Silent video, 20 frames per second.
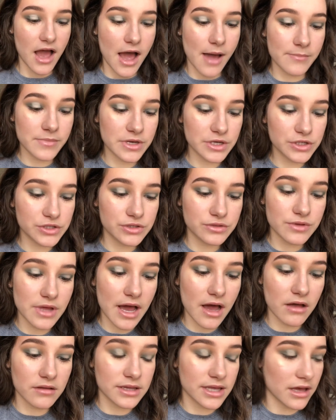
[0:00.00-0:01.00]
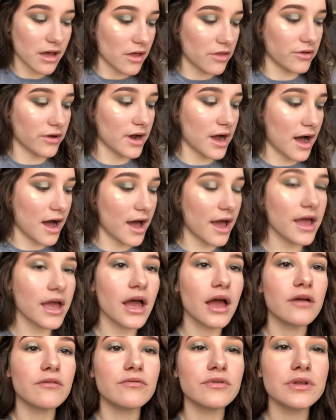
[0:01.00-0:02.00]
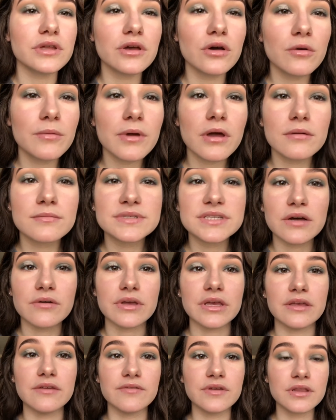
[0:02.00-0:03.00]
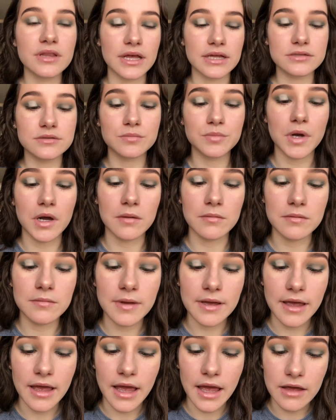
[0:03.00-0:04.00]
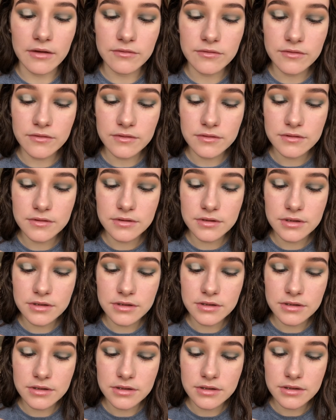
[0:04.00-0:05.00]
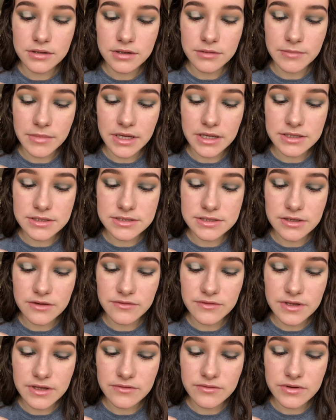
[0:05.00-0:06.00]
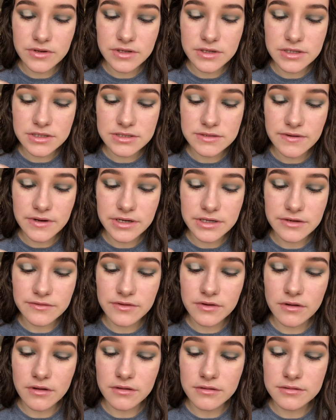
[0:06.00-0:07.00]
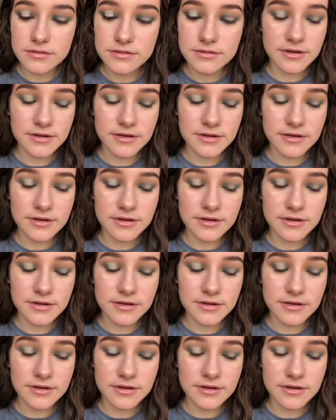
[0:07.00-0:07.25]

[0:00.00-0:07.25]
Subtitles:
I'm gonna do that on the other eye. I really hope it comes out even. That's a problem I have. Making stuff even is very difficult.